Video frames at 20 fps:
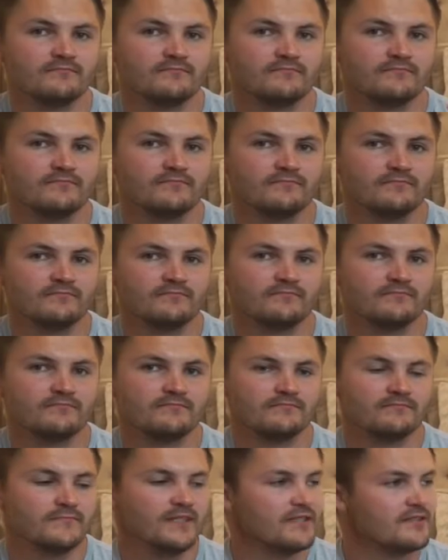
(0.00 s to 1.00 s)

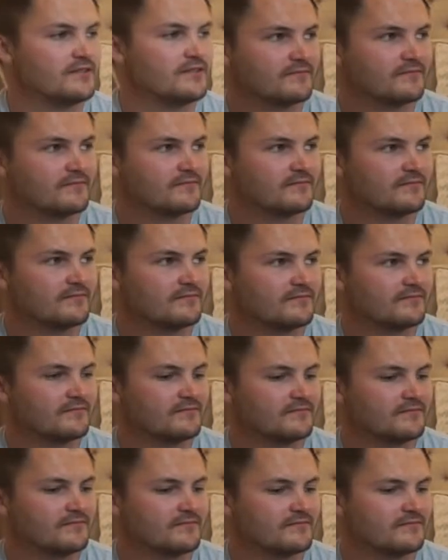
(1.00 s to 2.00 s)

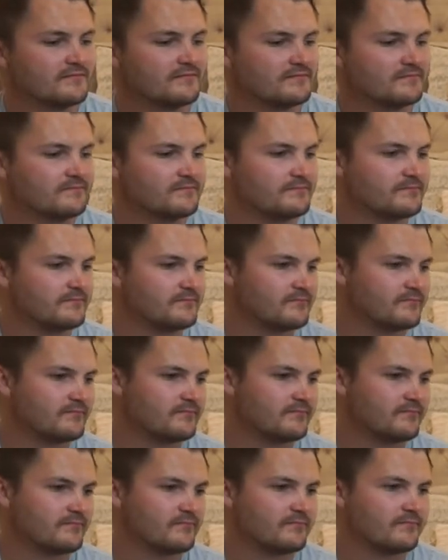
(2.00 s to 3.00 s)

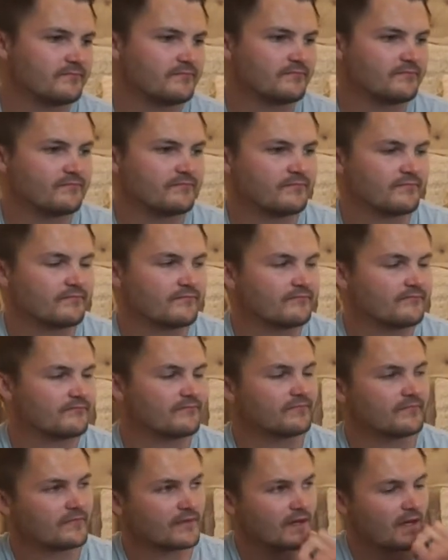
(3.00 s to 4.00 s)

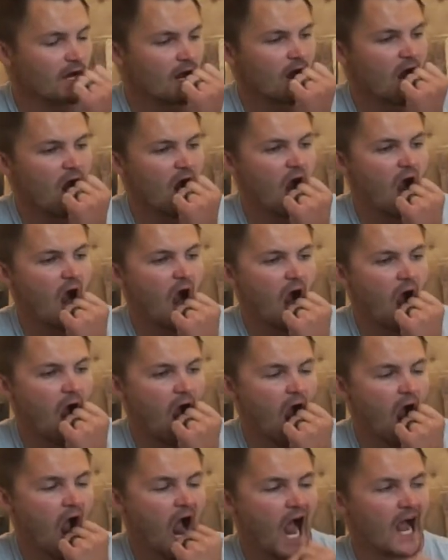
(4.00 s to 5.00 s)

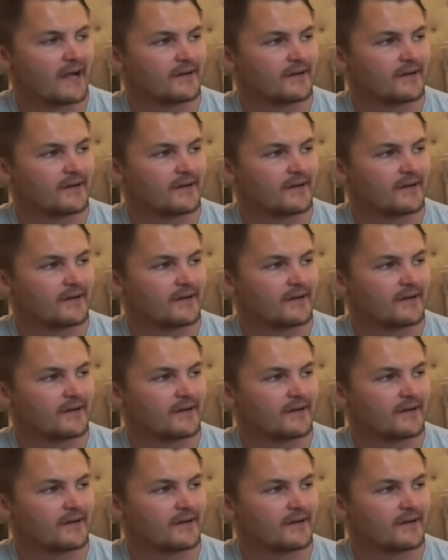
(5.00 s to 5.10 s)
This person isn't speaking.